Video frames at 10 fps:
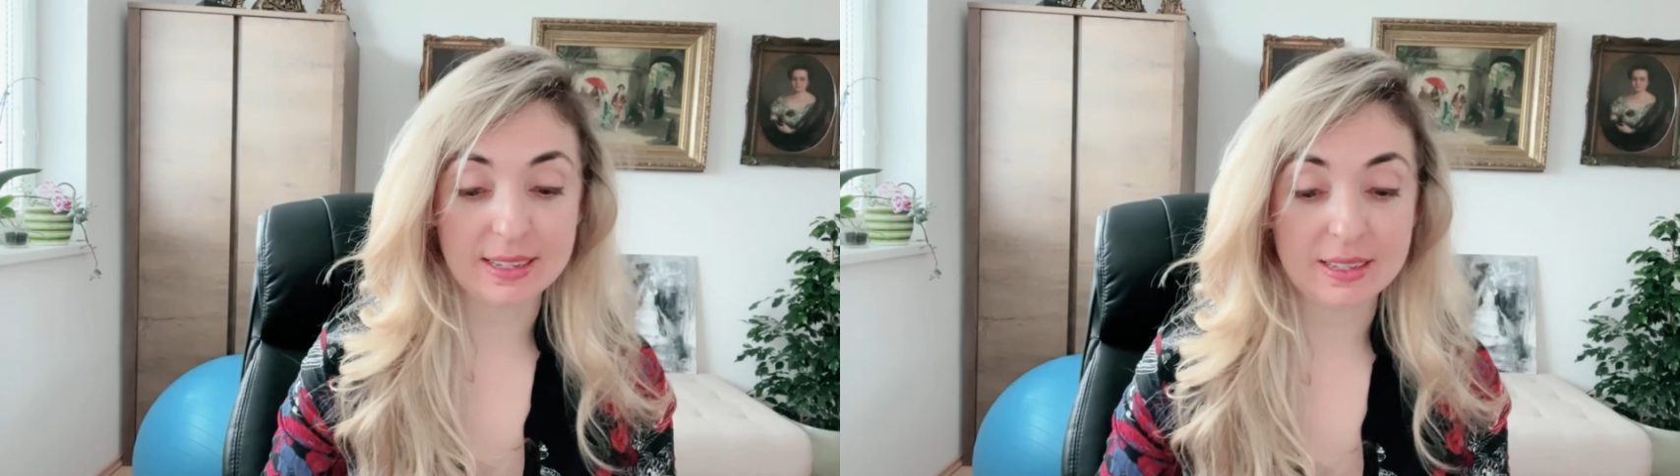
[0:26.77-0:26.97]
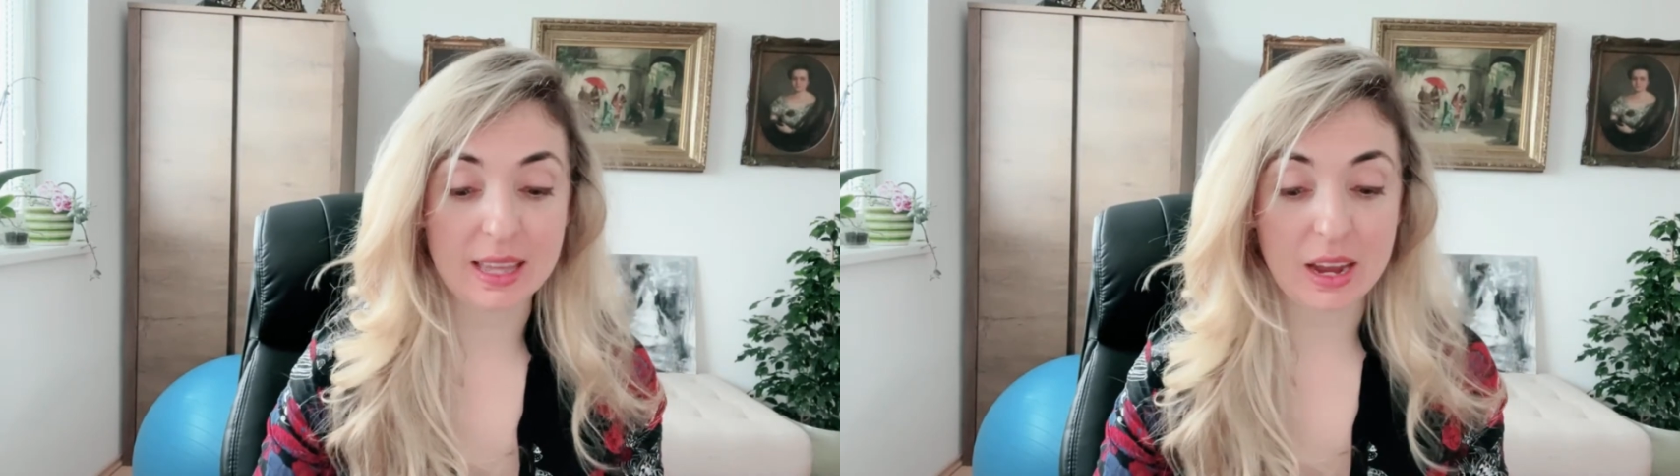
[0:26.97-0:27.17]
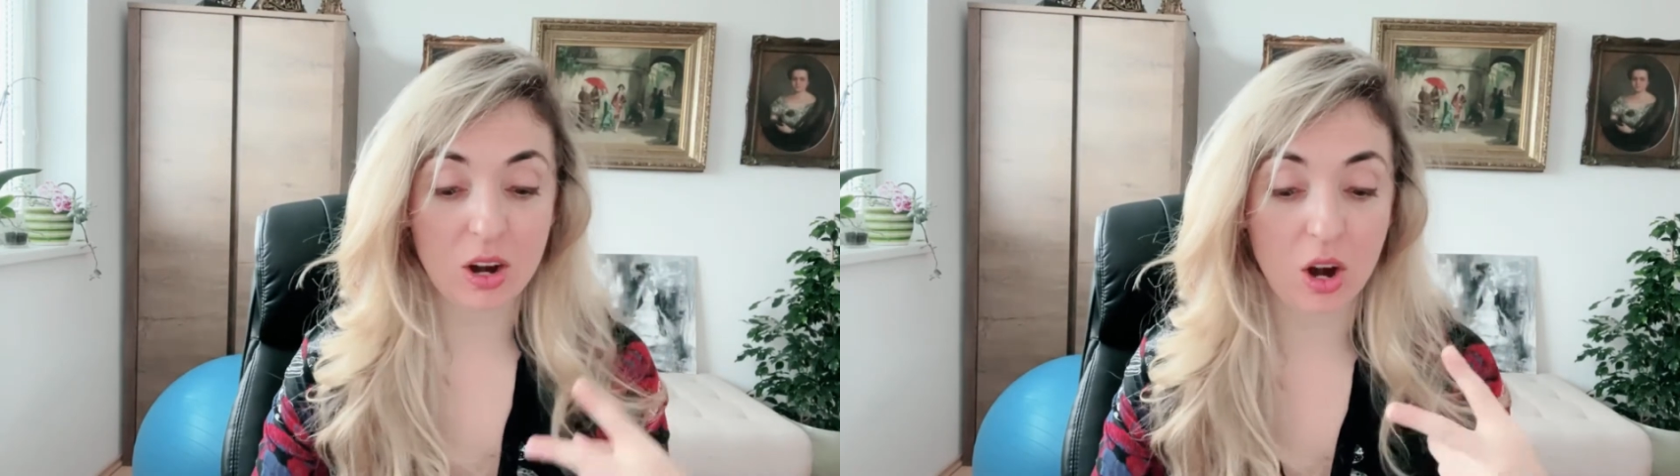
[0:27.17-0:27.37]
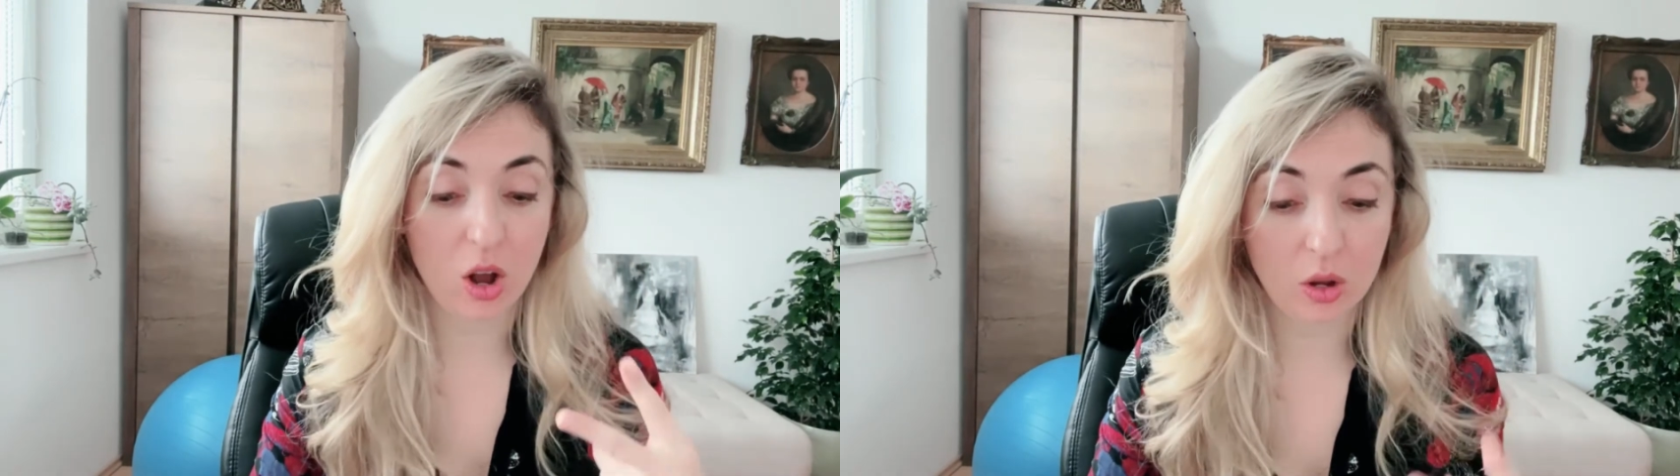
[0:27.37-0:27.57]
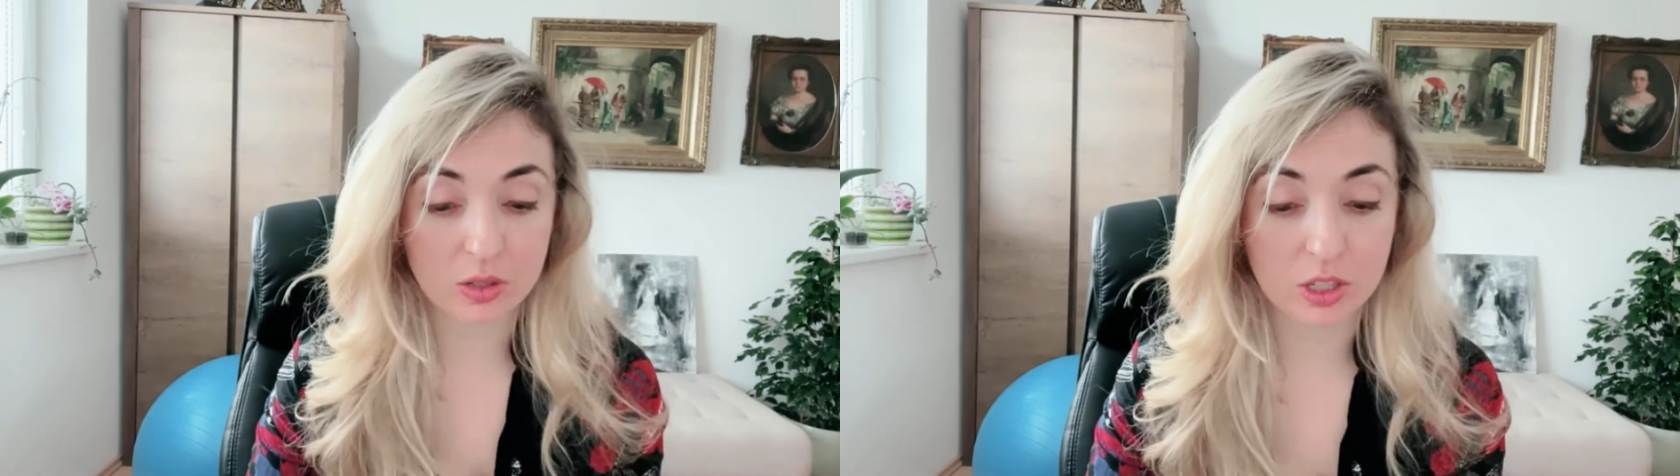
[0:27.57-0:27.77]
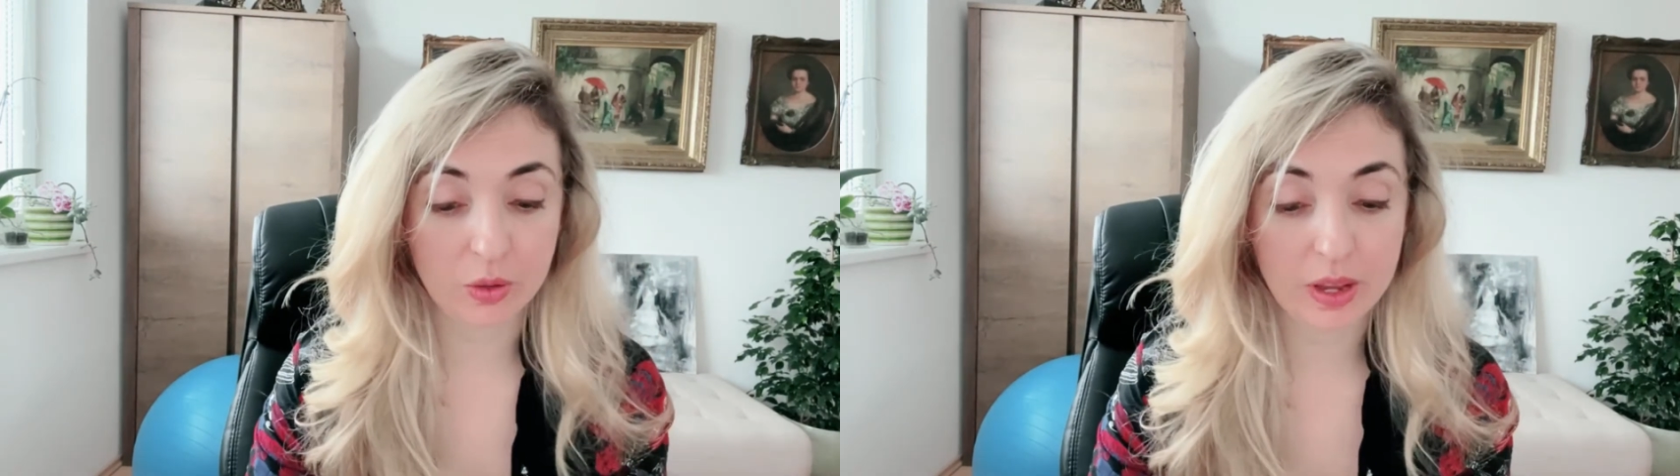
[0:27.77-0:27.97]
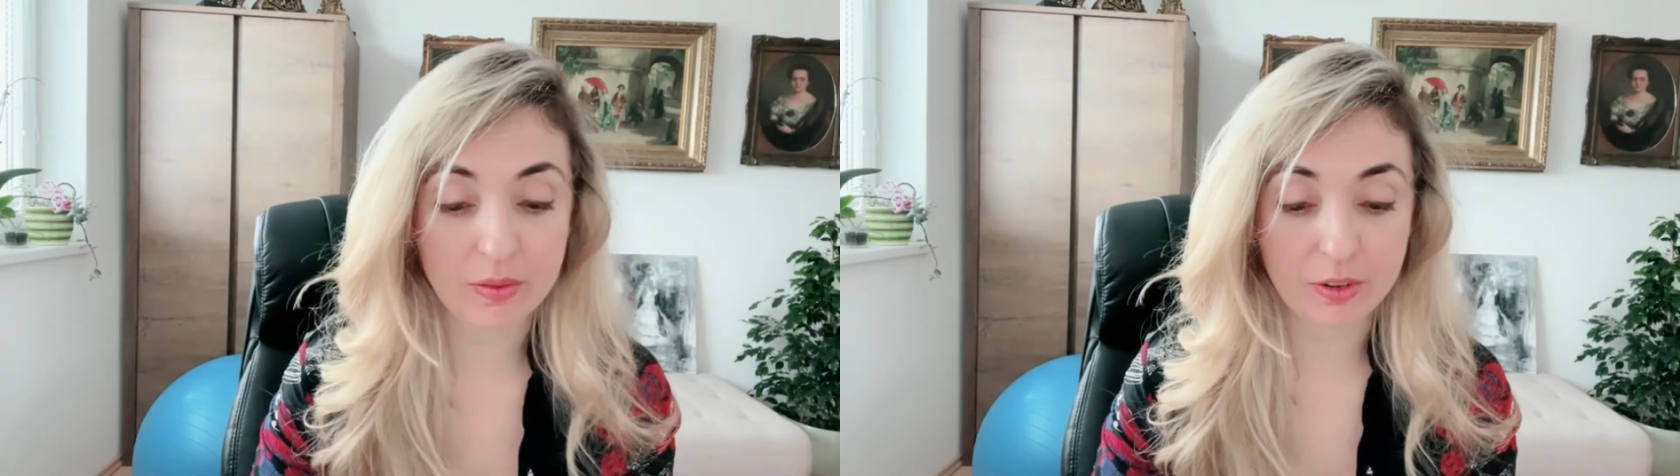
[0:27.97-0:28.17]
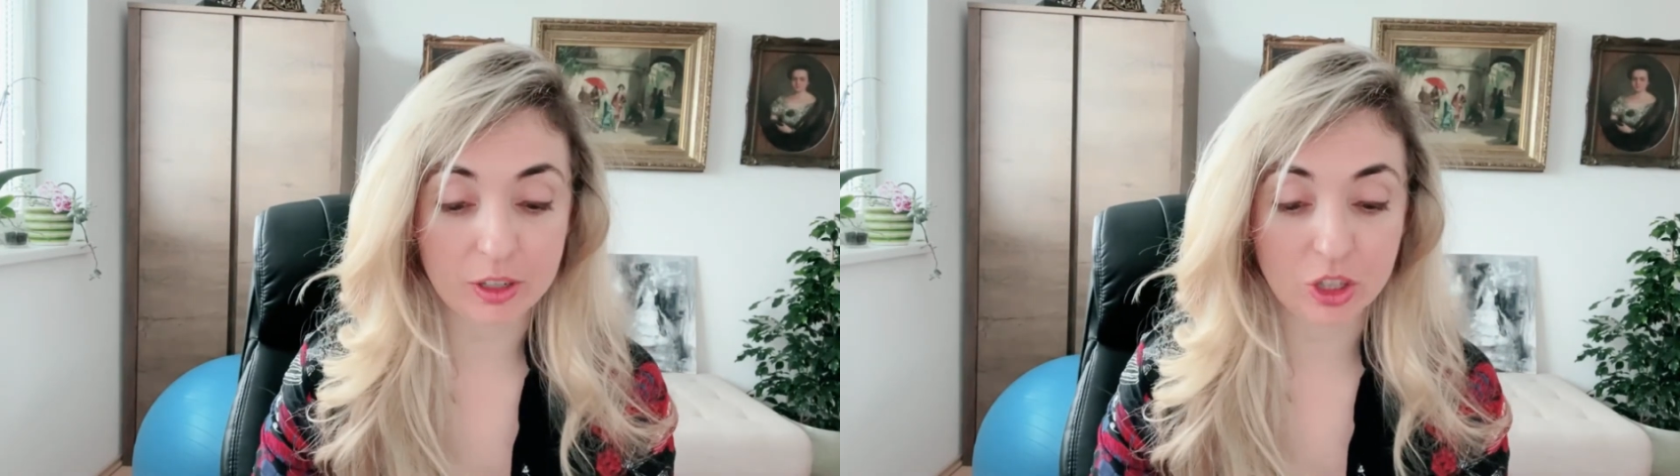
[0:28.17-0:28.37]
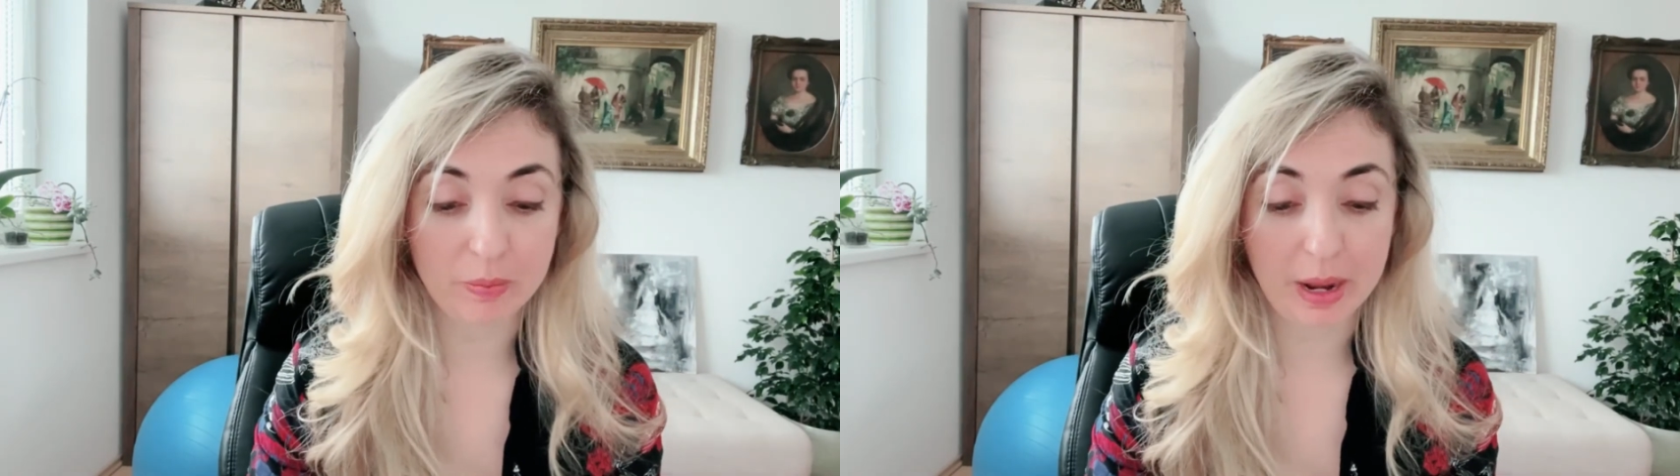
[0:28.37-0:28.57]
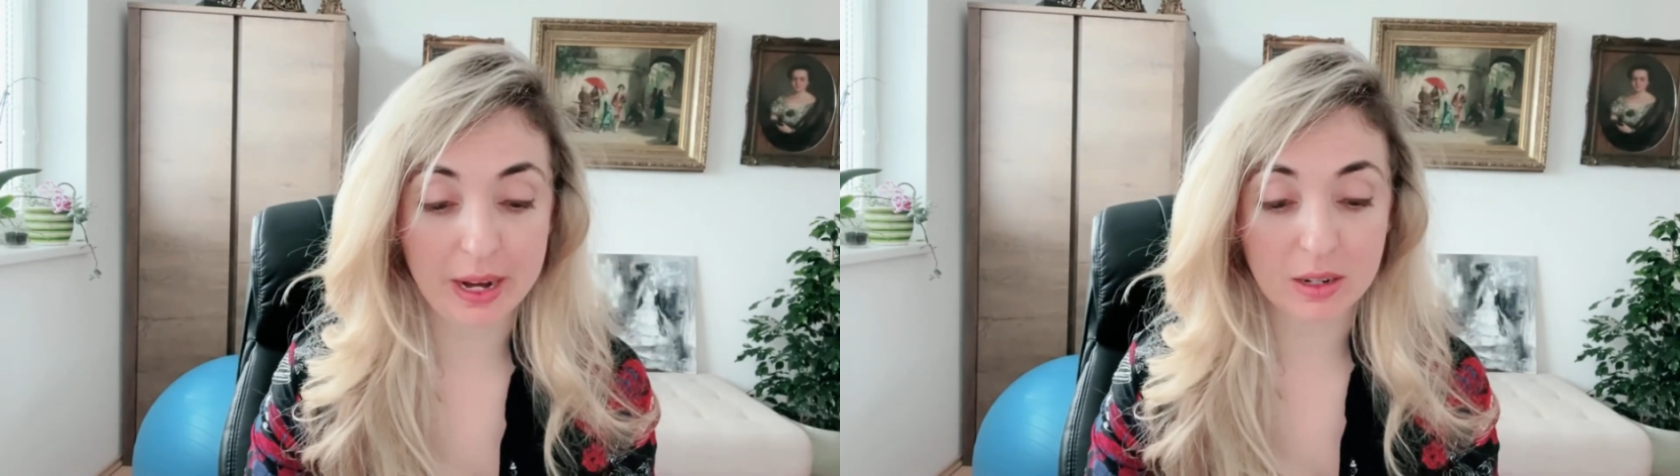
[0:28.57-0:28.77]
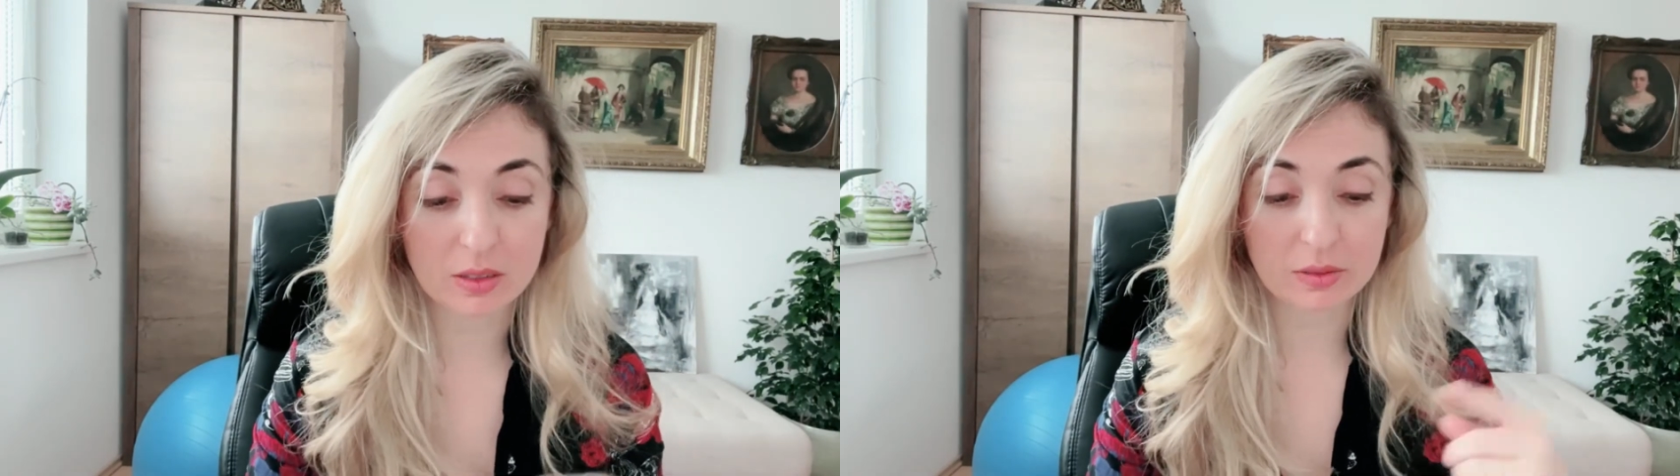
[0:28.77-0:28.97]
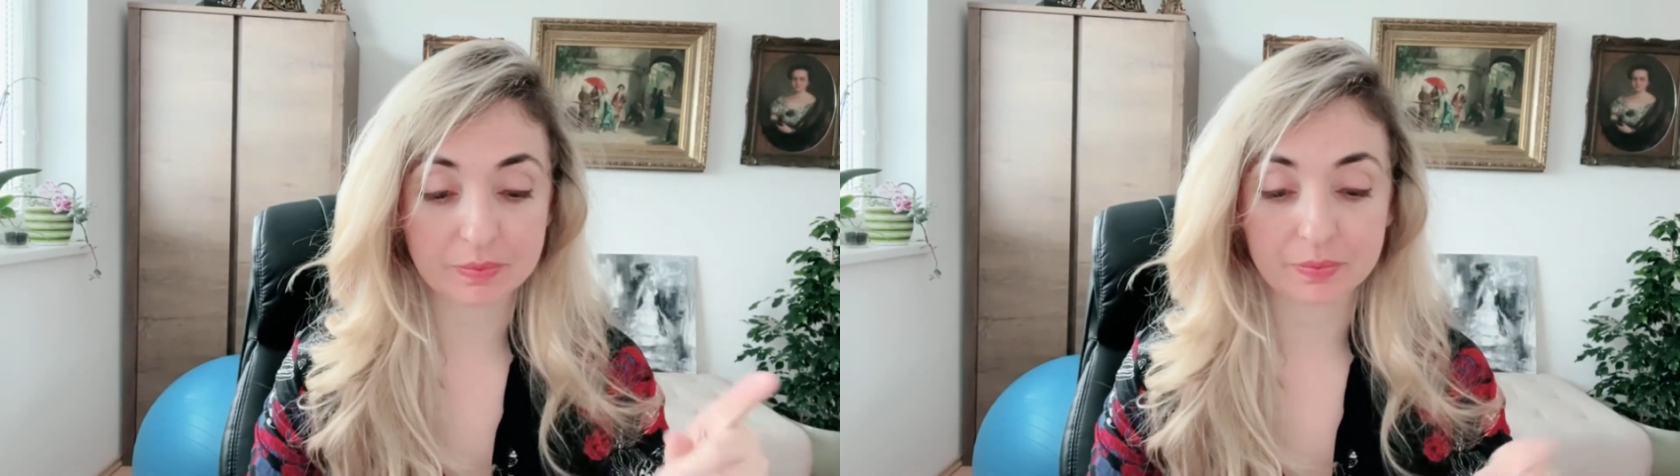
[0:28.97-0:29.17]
they are also inversion pairs.